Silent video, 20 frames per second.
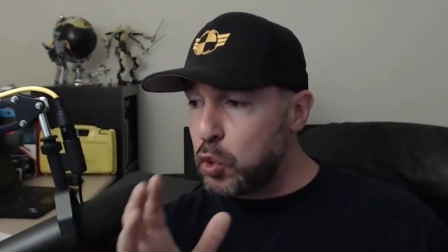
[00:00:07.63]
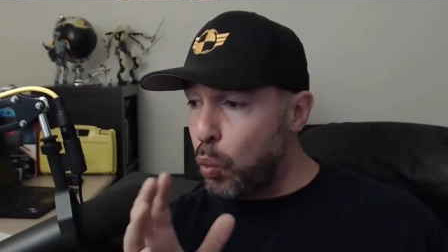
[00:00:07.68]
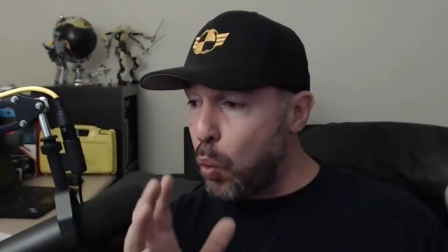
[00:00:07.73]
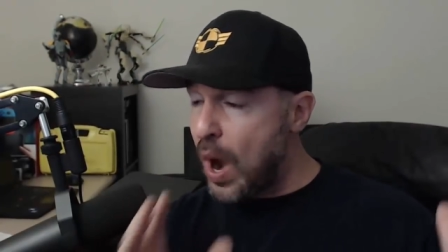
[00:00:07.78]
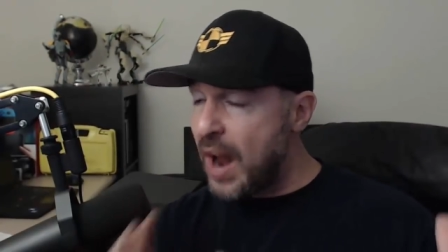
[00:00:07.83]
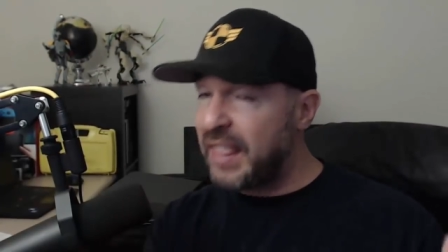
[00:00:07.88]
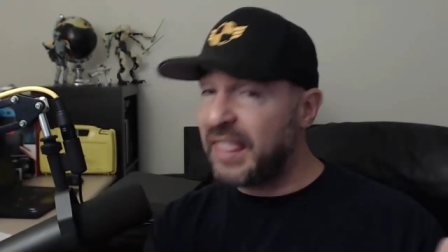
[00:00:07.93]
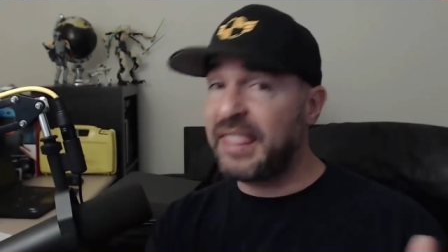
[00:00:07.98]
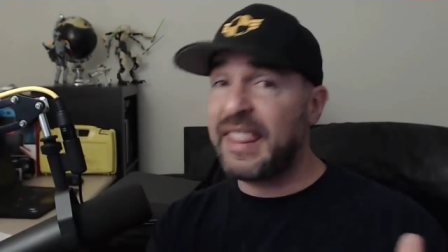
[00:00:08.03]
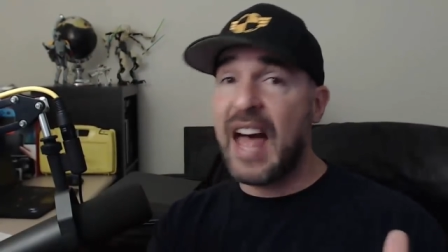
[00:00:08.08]

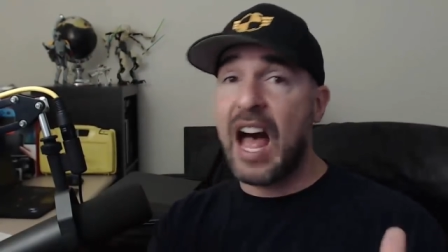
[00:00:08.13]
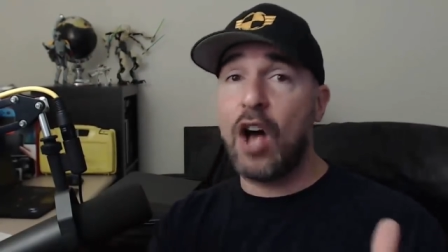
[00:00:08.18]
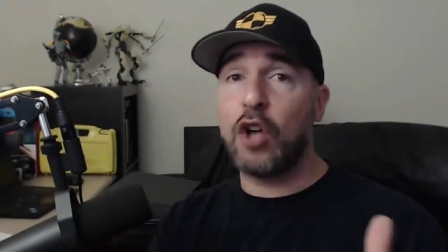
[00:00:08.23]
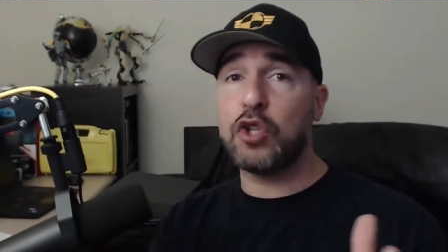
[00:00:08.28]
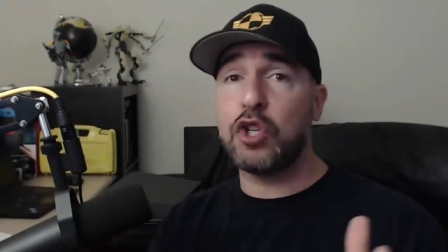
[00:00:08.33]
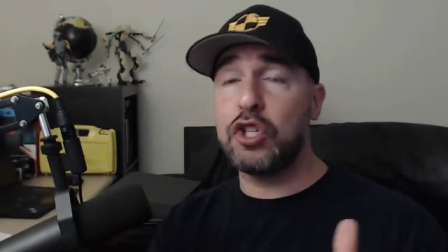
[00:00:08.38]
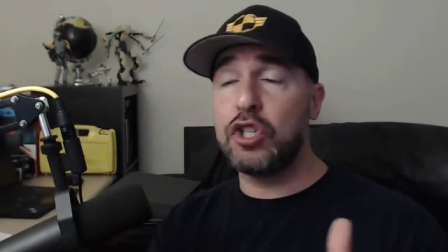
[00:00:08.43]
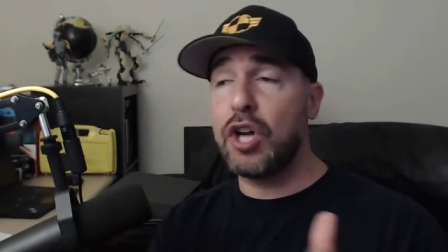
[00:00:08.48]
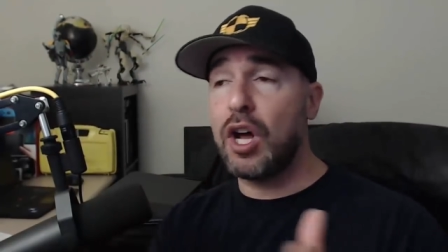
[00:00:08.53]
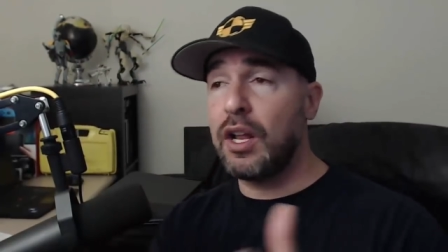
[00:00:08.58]

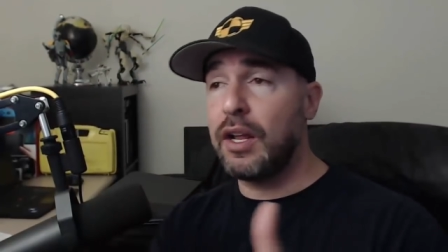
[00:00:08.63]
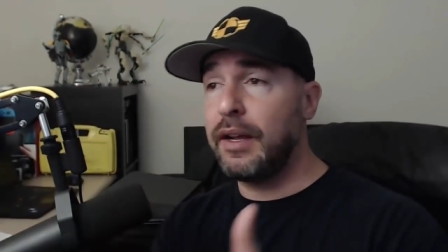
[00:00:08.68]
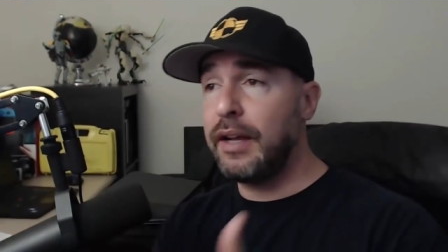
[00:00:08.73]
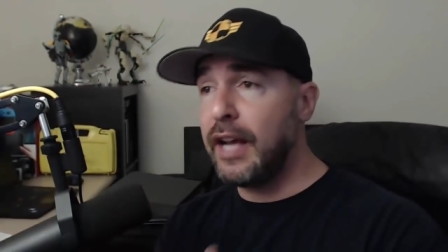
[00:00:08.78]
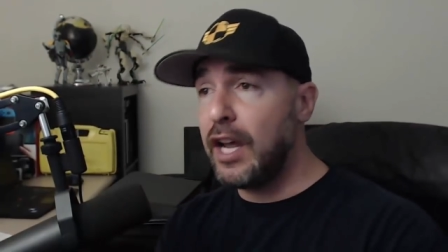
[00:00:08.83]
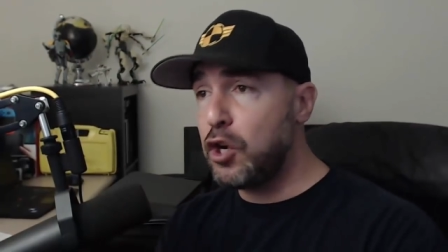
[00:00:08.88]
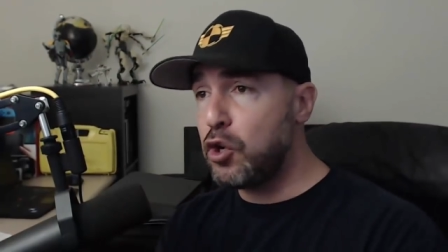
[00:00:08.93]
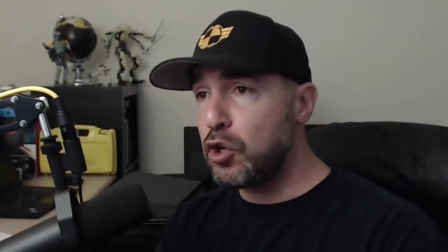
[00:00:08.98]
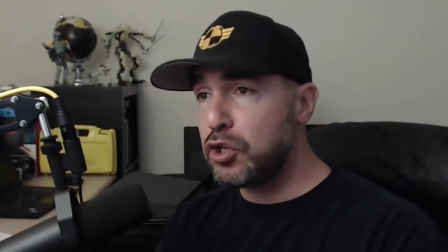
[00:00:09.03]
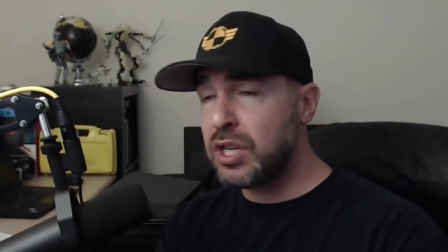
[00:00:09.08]
$1,000
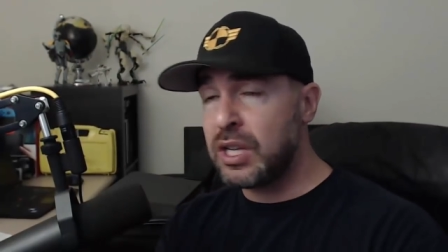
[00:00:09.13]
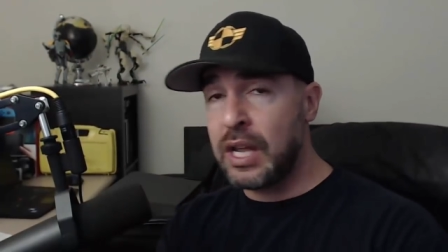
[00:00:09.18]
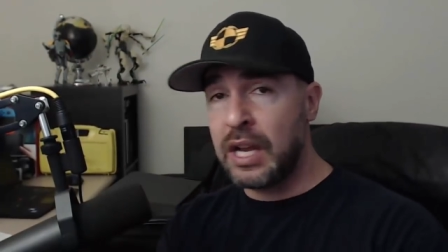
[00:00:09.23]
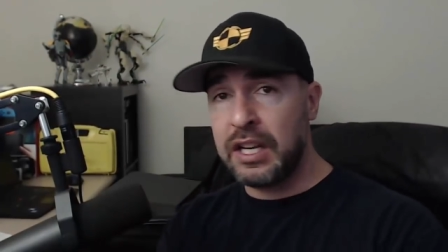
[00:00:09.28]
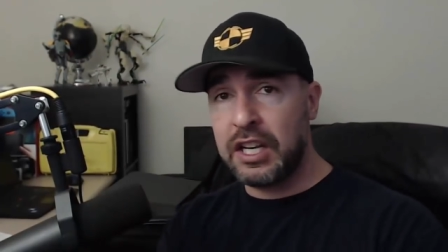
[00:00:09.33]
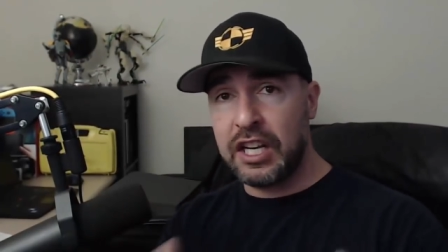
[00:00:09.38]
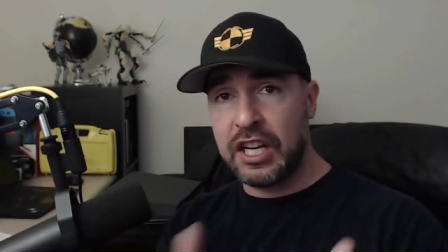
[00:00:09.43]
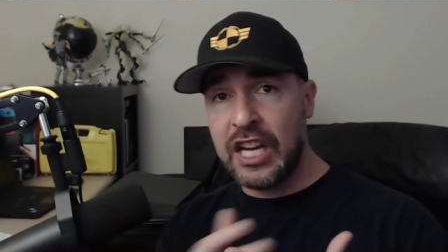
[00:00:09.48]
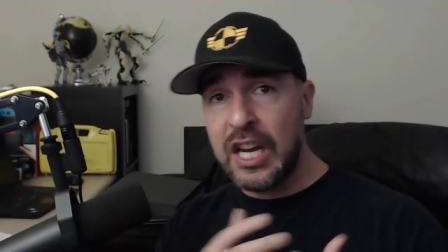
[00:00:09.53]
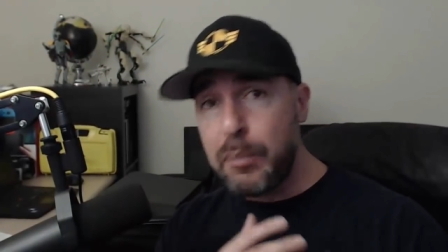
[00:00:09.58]
Idris and
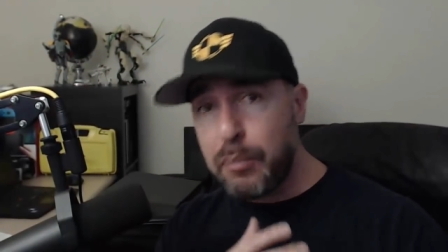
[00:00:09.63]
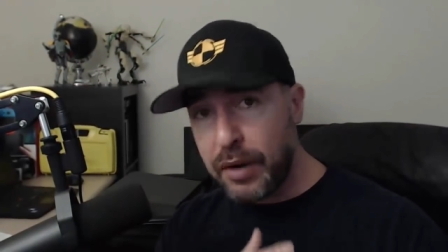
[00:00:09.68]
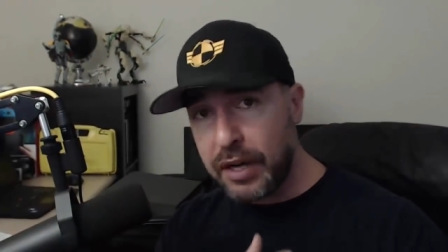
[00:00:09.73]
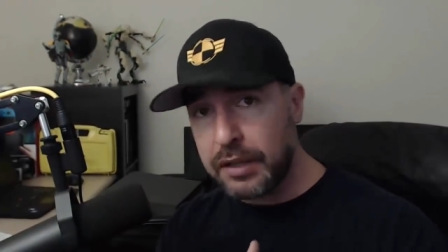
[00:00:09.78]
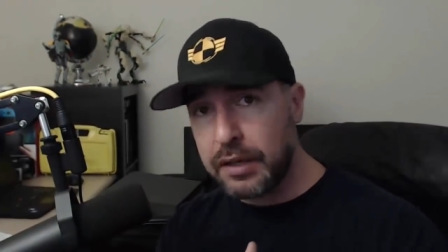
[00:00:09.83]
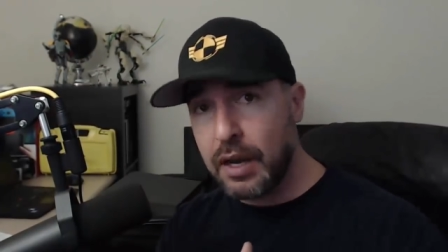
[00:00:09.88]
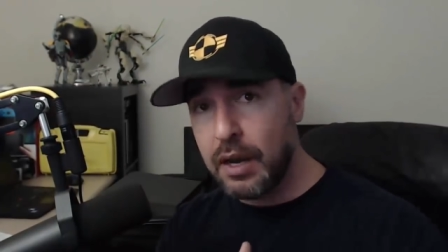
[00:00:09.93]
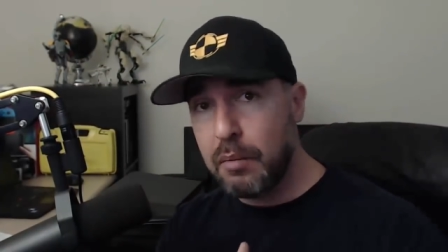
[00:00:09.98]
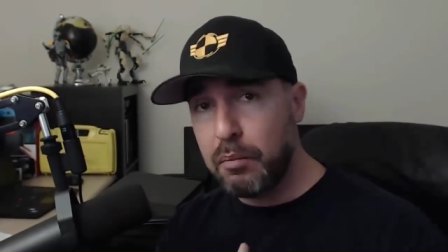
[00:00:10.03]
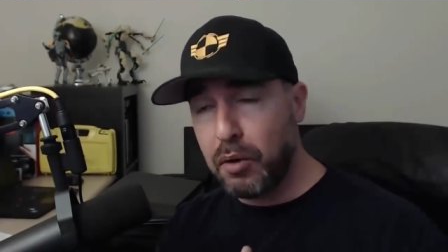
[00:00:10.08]
then keep it